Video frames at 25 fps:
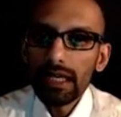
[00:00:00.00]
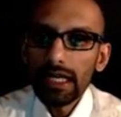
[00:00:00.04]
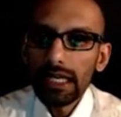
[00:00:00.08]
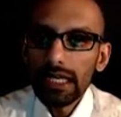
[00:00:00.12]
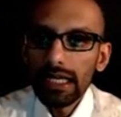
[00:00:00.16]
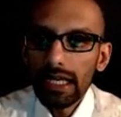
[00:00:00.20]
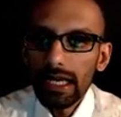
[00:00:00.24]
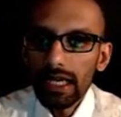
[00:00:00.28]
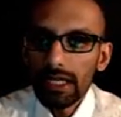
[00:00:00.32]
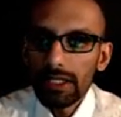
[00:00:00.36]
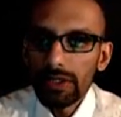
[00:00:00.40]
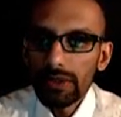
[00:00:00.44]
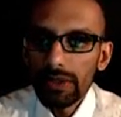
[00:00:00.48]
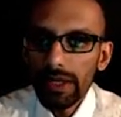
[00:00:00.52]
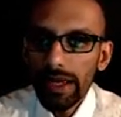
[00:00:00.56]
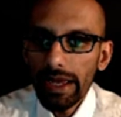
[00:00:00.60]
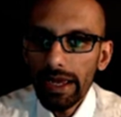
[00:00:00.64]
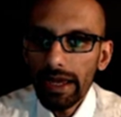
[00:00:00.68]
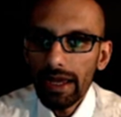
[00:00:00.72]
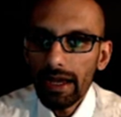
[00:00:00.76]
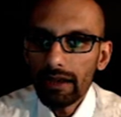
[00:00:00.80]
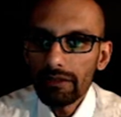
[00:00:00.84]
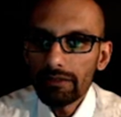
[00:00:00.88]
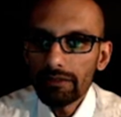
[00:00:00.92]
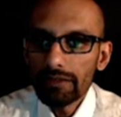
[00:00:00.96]
And you
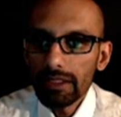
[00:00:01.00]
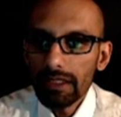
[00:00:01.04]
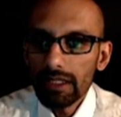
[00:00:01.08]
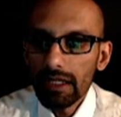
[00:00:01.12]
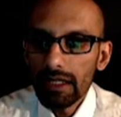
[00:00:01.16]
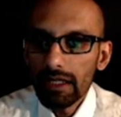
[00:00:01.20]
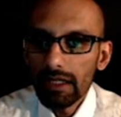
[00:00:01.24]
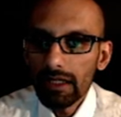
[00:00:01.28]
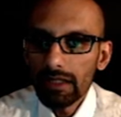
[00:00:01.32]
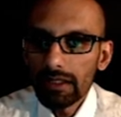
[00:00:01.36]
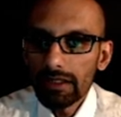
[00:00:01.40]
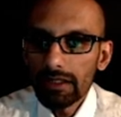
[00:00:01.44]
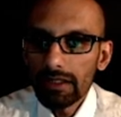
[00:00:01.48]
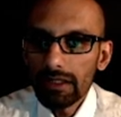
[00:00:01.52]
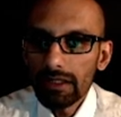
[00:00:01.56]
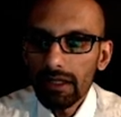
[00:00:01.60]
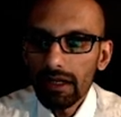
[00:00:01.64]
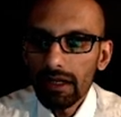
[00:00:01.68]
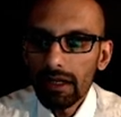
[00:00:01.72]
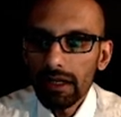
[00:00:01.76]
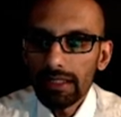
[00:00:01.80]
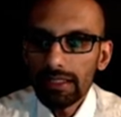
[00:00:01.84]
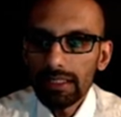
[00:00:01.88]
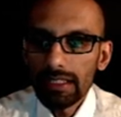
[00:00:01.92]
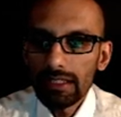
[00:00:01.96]
have
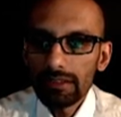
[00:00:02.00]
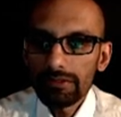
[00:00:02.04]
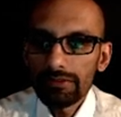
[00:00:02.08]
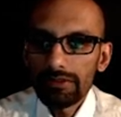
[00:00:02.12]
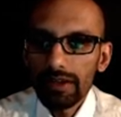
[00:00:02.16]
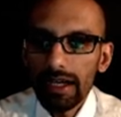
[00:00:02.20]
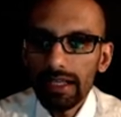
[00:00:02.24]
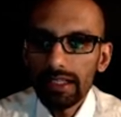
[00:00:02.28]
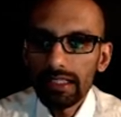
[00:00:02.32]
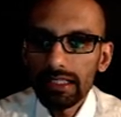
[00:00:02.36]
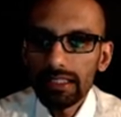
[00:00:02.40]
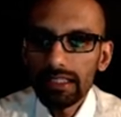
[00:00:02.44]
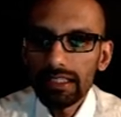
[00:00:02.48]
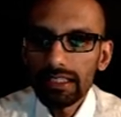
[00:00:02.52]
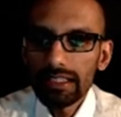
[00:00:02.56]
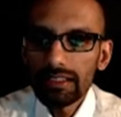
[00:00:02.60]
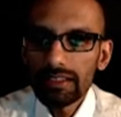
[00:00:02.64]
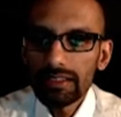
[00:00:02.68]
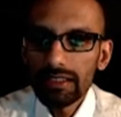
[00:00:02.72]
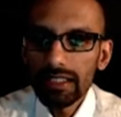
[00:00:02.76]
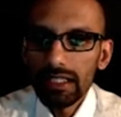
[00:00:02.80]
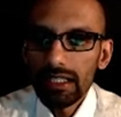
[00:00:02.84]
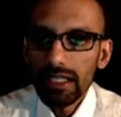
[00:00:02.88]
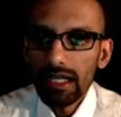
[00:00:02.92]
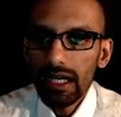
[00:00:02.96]
identified at
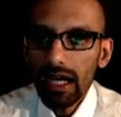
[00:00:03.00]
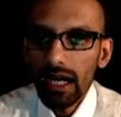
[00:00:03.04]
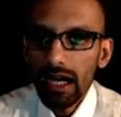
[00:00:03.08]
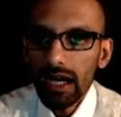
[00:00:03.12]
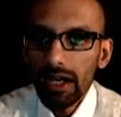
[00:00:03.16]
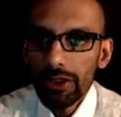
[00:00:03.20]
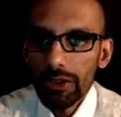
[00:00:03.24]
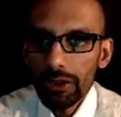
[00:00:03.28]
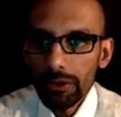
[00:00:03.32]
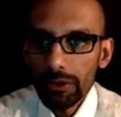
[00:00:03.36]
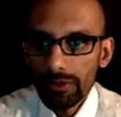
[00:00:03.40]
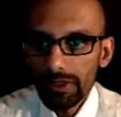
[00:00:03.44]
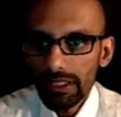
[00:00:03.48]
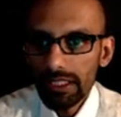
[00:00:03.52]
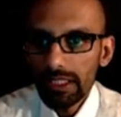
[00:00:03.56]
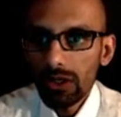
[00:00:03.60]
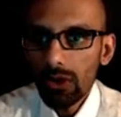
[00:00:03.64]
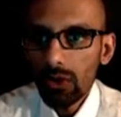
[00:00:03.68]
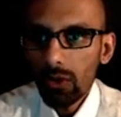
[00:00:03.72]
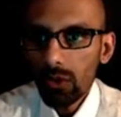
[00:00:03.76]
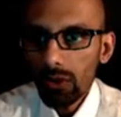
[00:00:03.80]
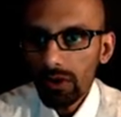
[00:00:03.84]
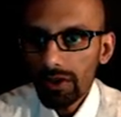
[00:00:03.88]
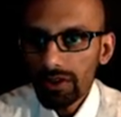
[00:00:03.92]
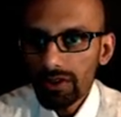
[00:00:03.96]
least 3
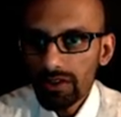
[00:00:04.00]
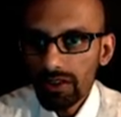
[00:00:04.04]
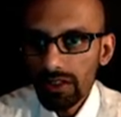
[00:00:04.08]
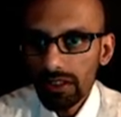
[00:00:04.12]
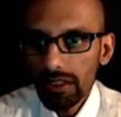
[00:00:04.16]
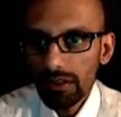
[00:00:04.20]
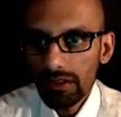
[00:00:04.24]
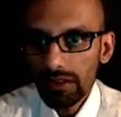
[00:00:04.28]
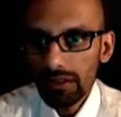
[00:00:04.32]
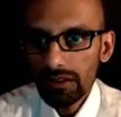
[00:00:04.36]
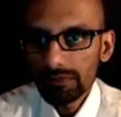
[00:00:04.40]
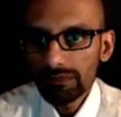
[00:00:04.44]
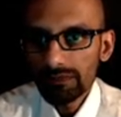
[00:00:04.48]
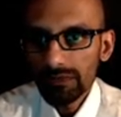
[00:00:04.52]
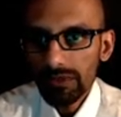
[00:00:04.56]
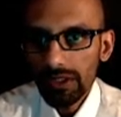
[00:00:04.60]
cords here.